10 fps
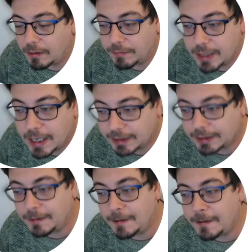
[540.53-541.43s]
the other,
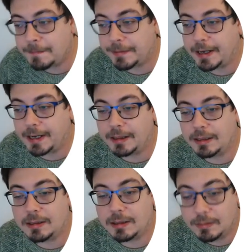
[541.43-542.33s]
and
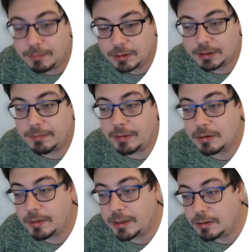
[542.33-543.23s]
this is important because
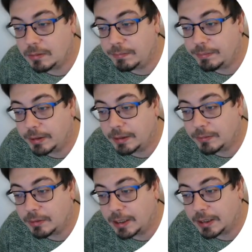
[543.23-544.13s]
when you put them
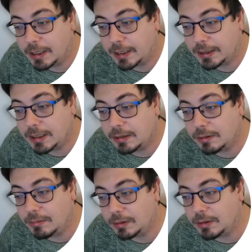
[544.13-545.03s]
together like this, you
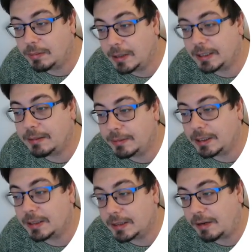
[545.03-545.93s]
multiply them, they're
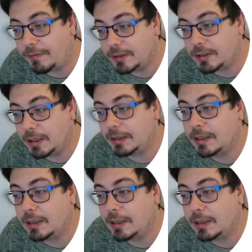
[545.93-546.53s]
self-adjoint,